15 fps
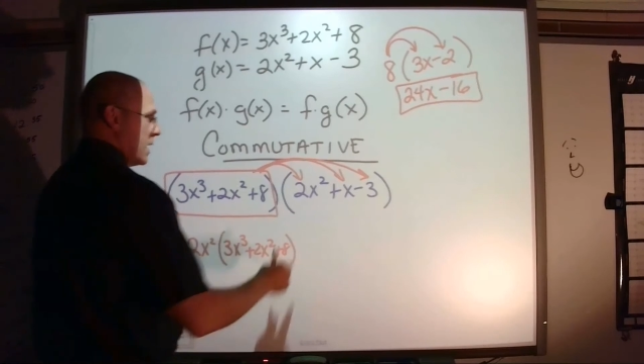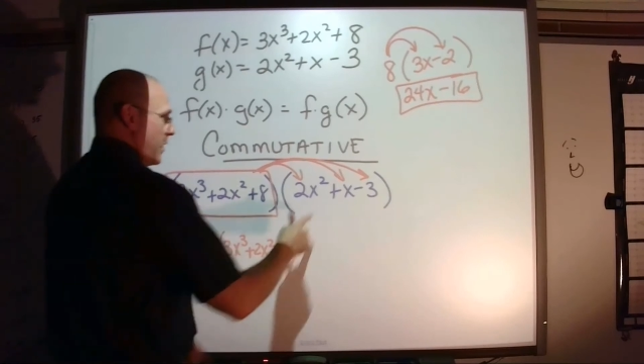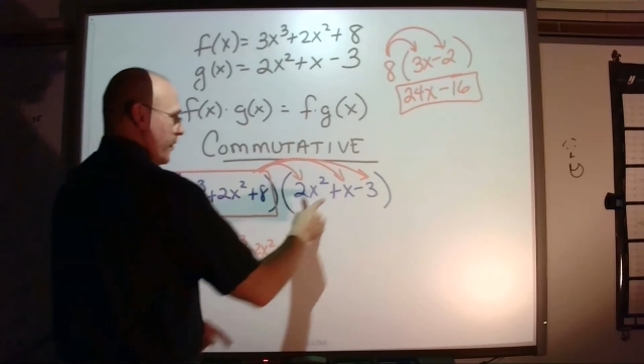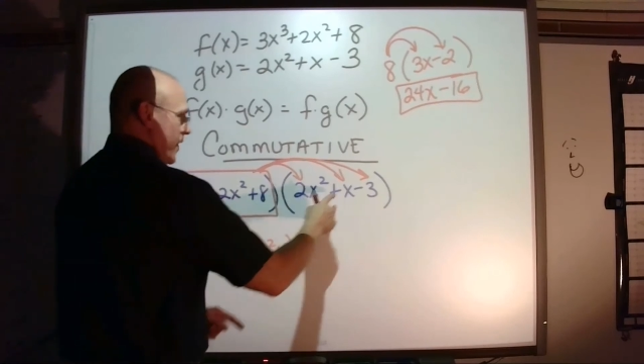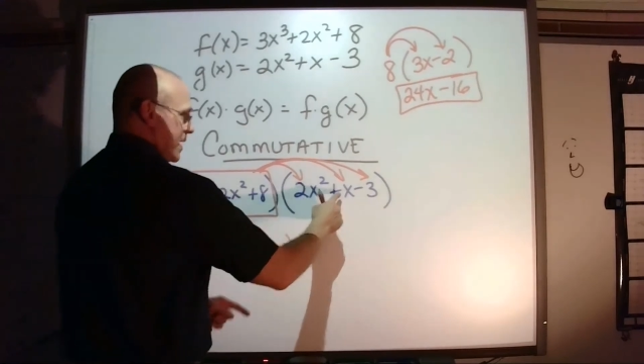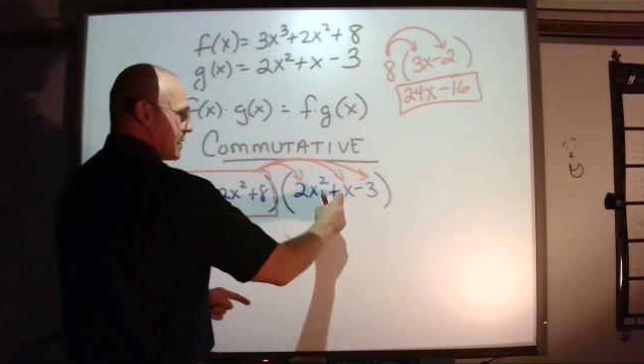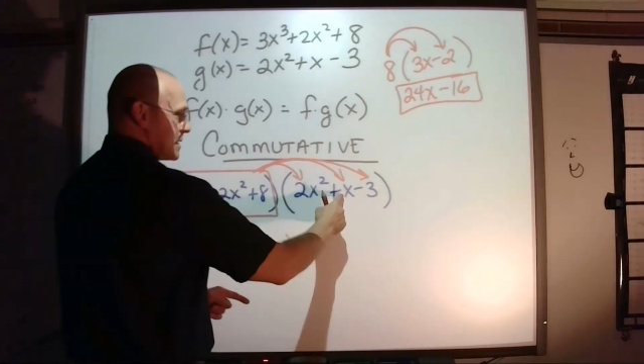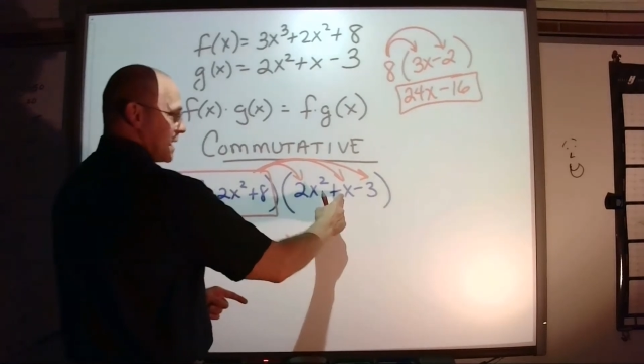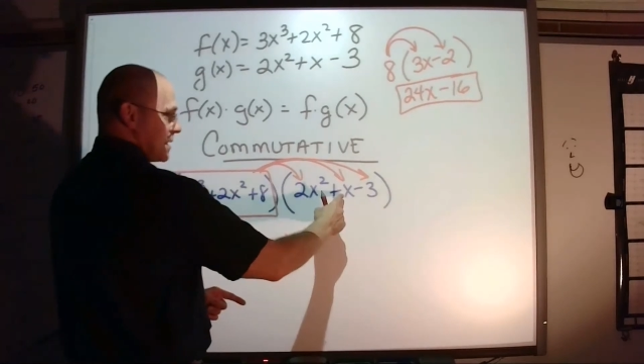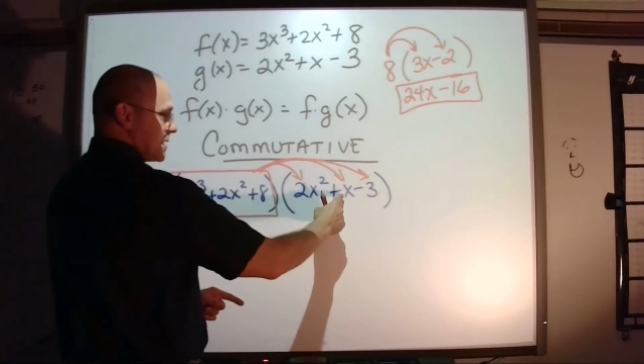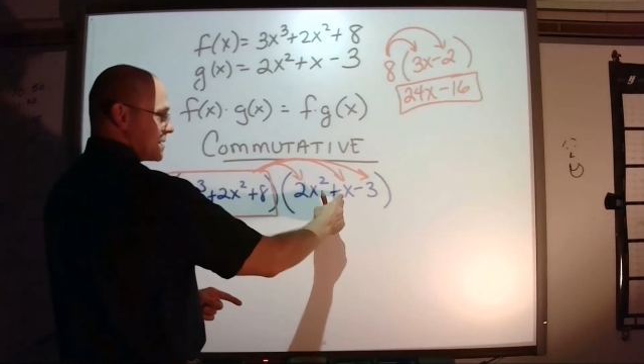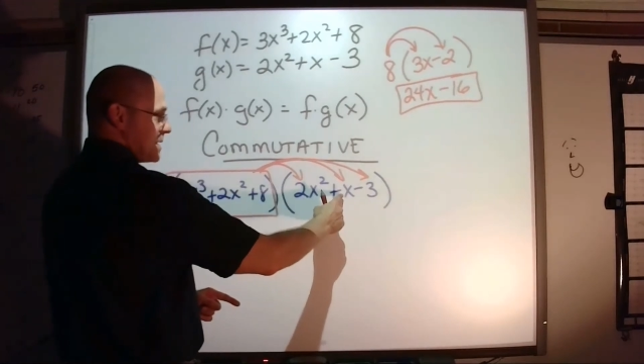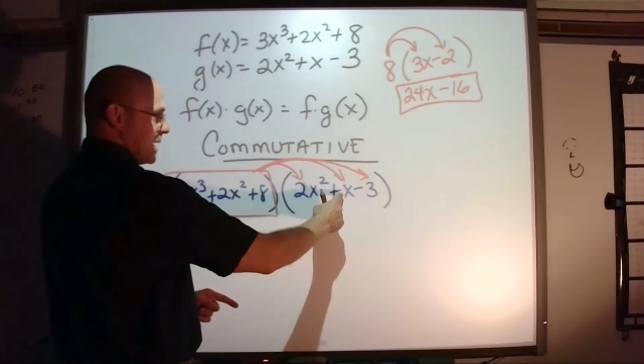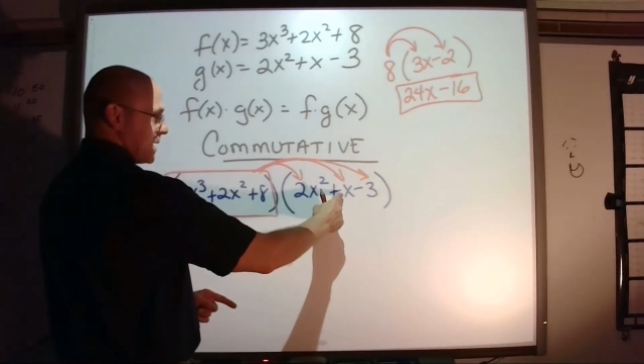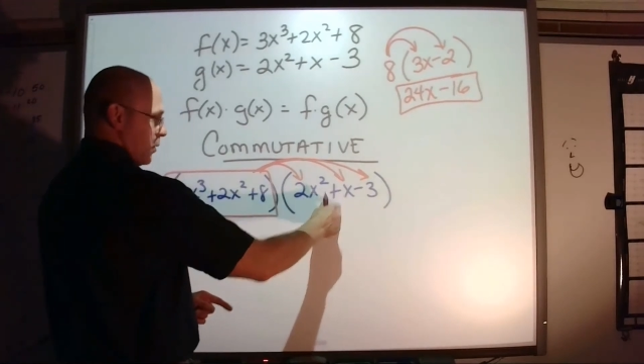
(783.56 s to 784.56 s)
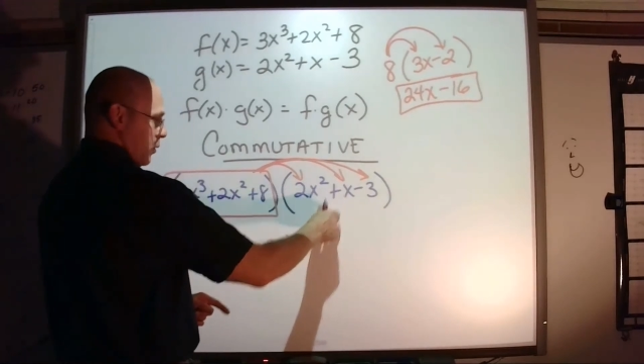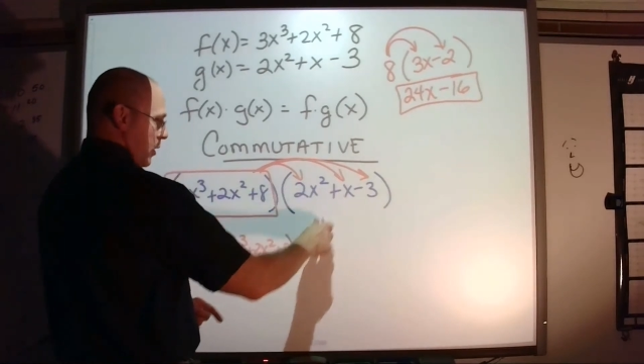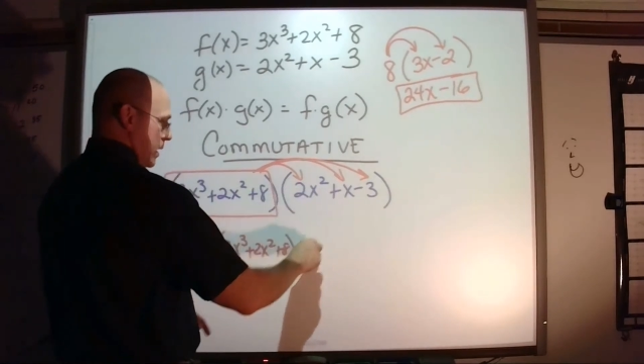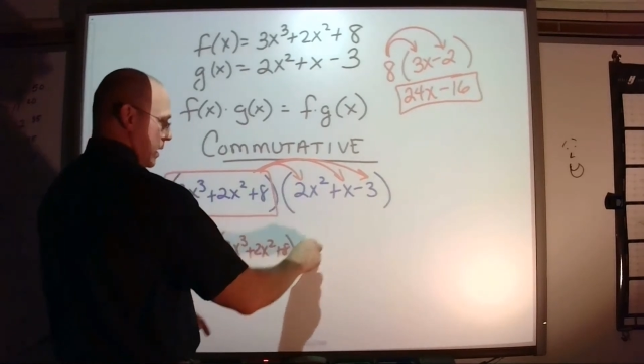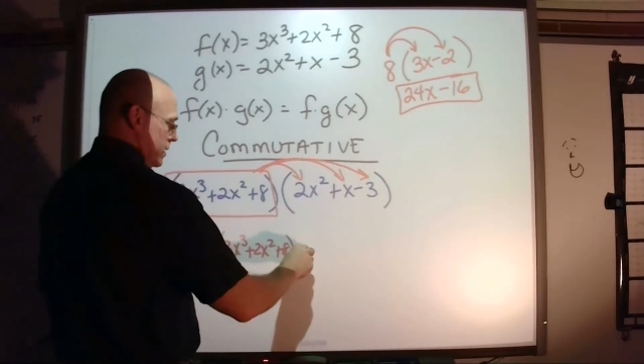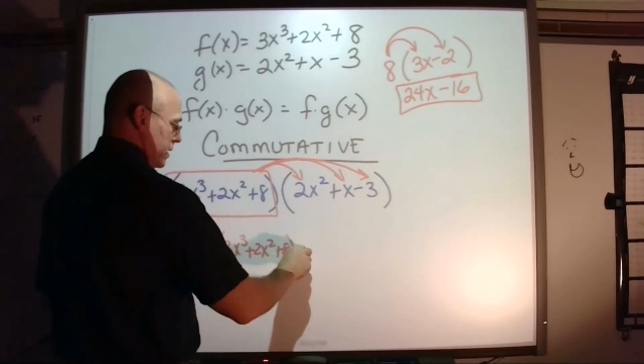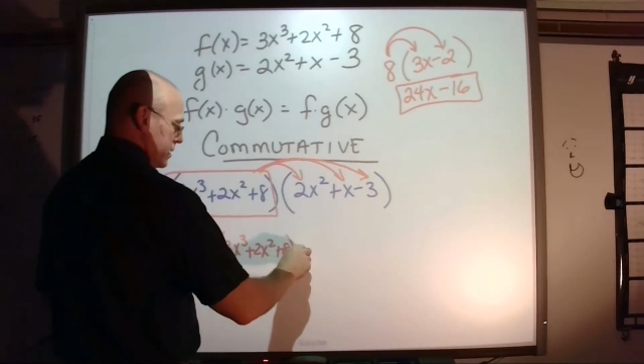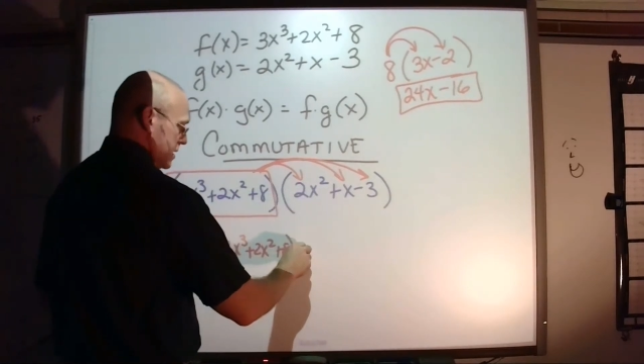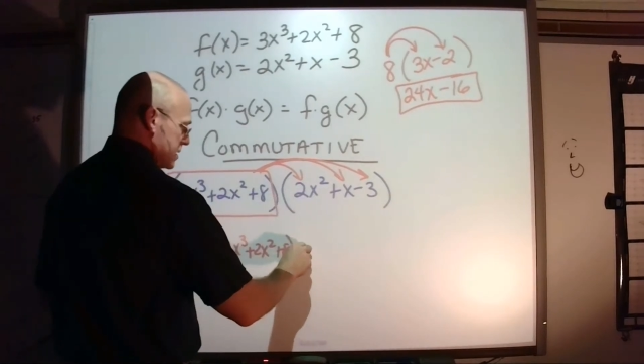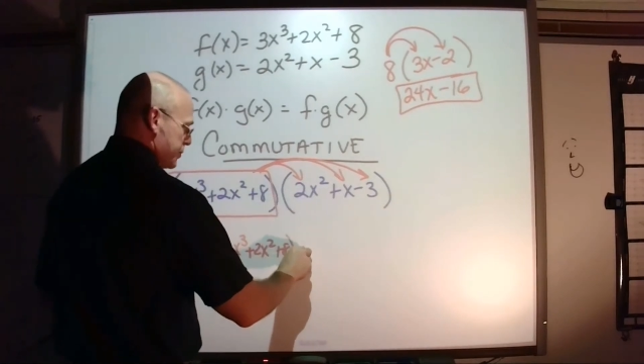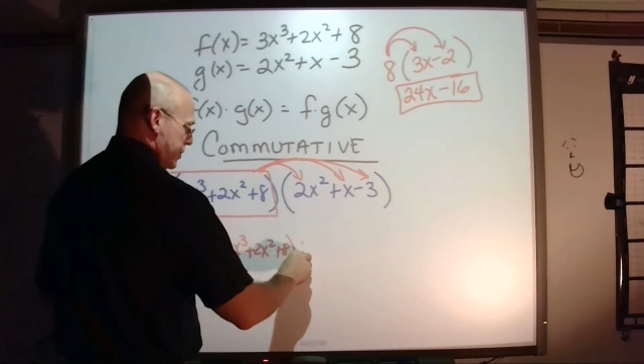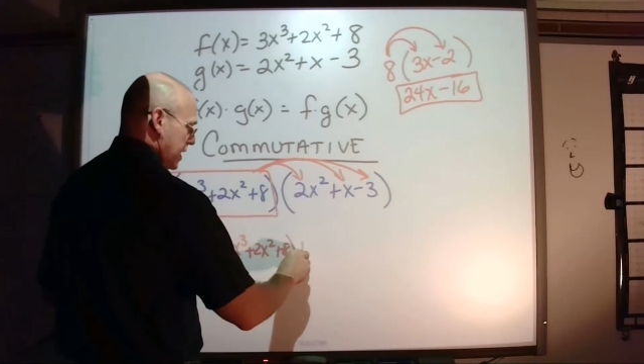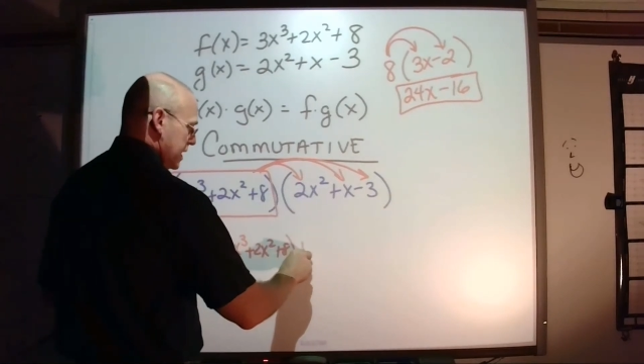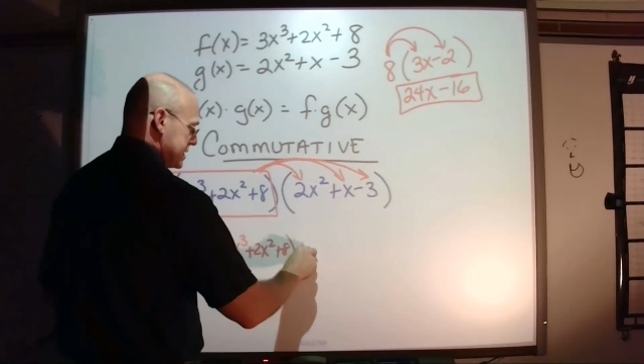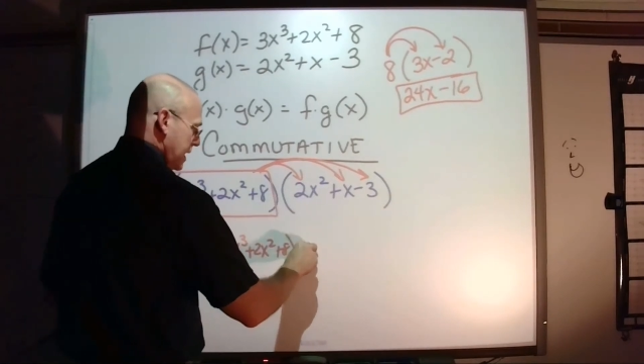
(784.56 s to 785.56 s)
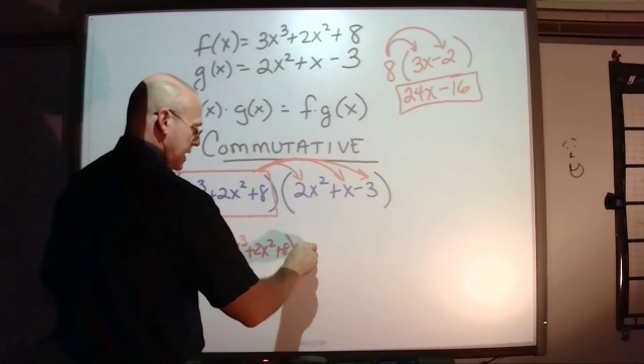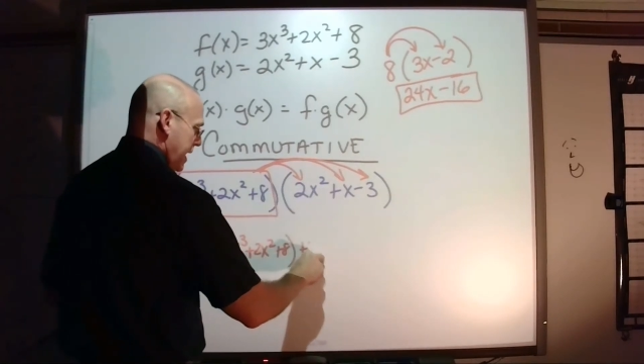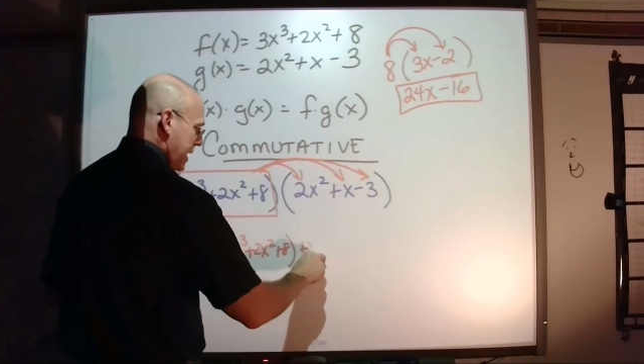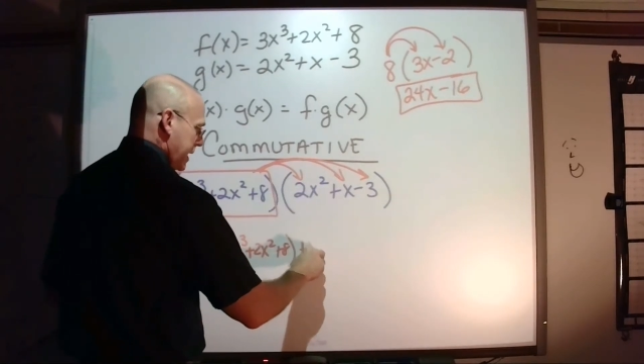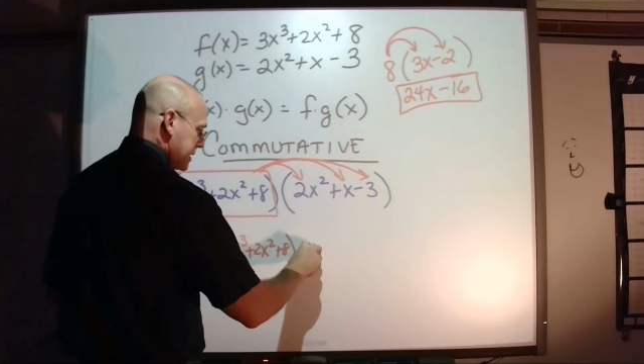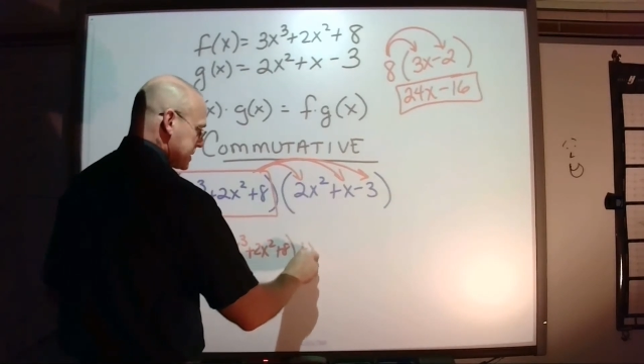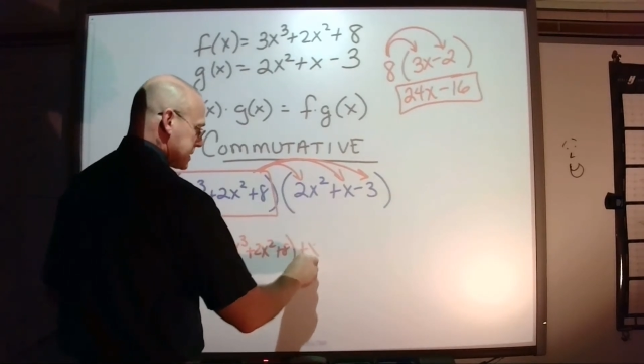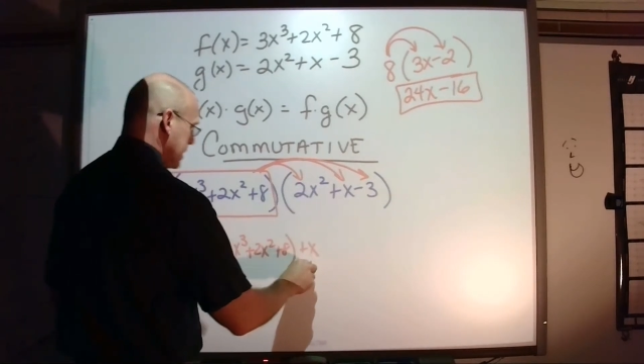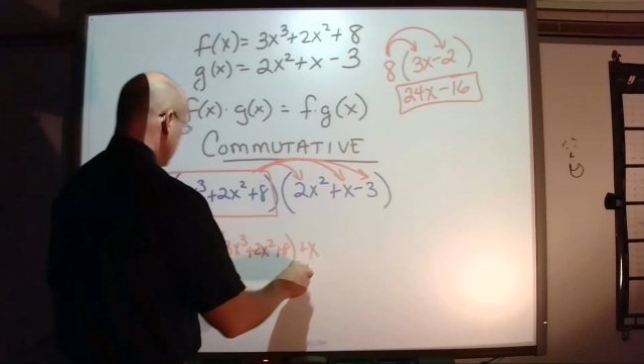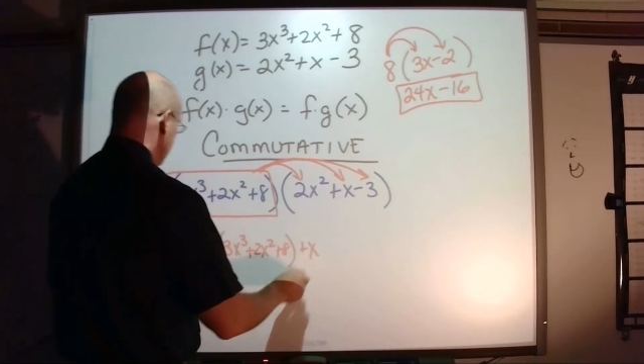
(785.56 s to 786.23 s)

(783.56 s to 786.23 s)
Then I'm going to take the second one, this plus x,